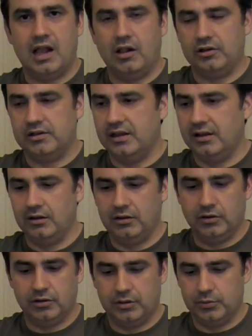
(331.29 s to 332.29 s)
Alcatel,
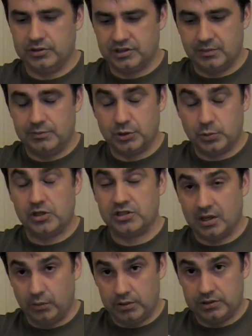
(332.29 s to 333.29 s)
or there was some switch
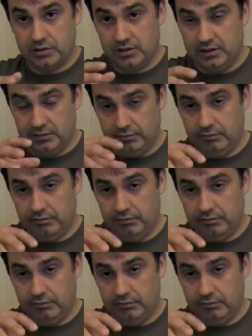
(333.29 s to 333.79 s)
that was the